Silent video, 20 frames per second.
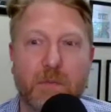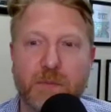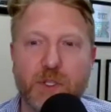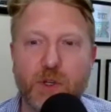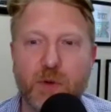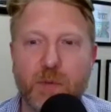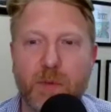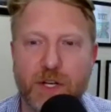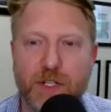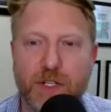
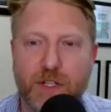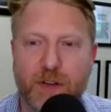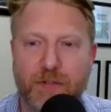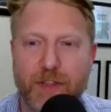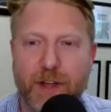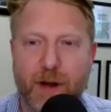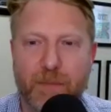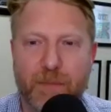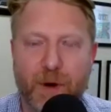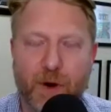too much of
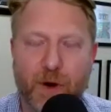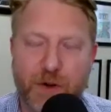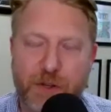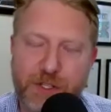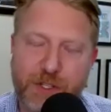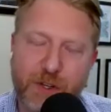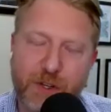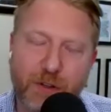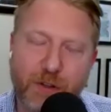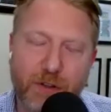their
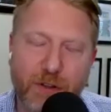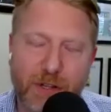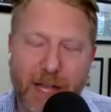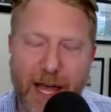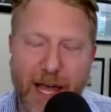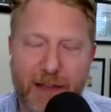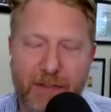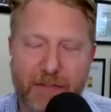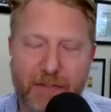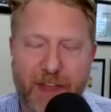personal
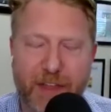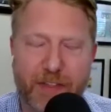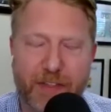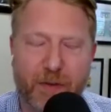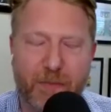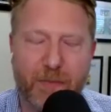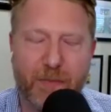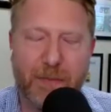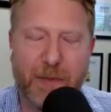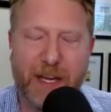life that
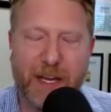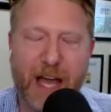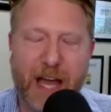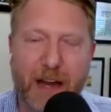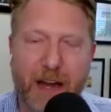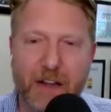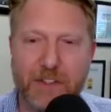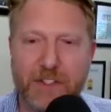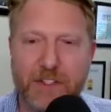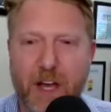they're maybe
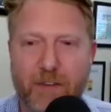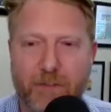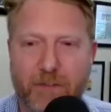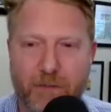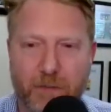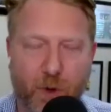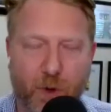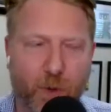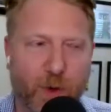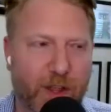not as
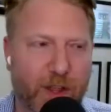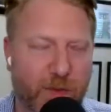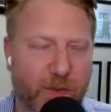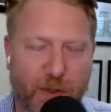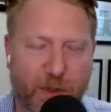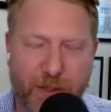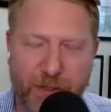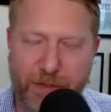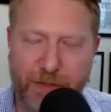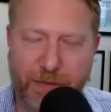comfortable with
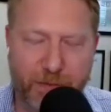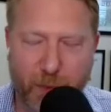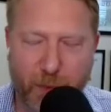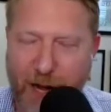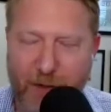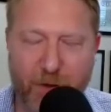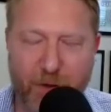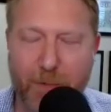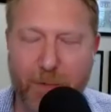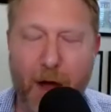with
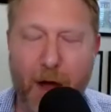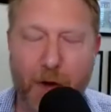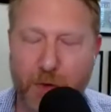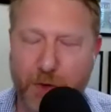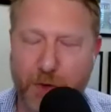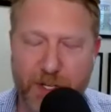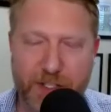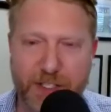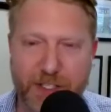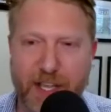whatever
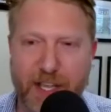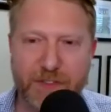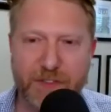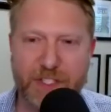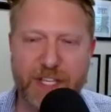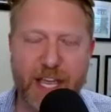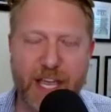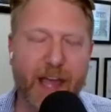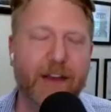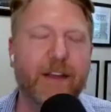boundaries they've
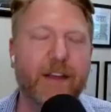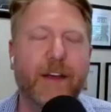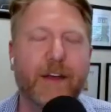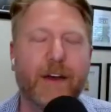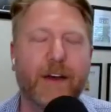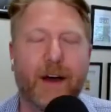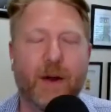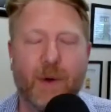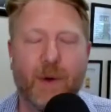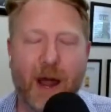set
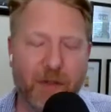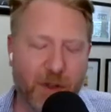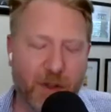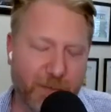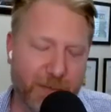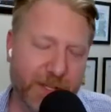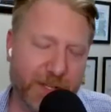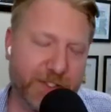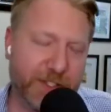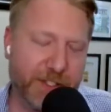around their
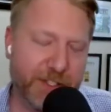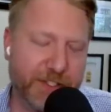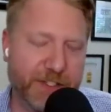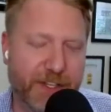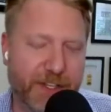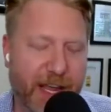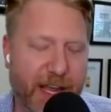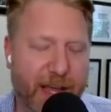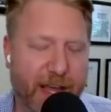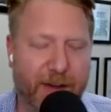
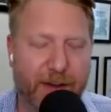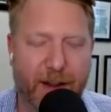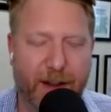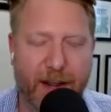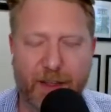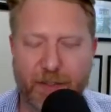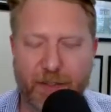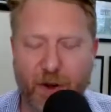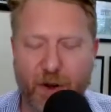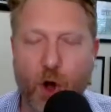business and
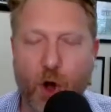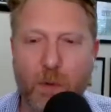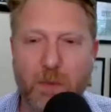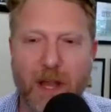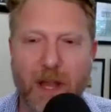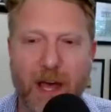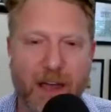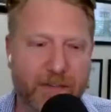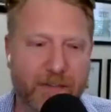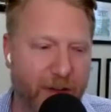and their
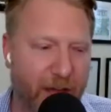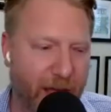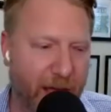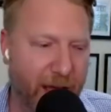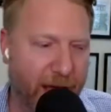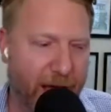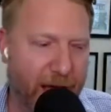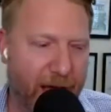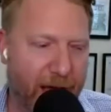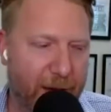home life
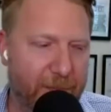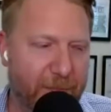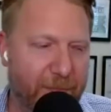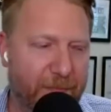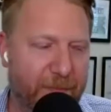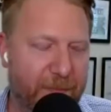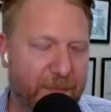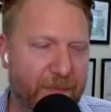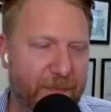um,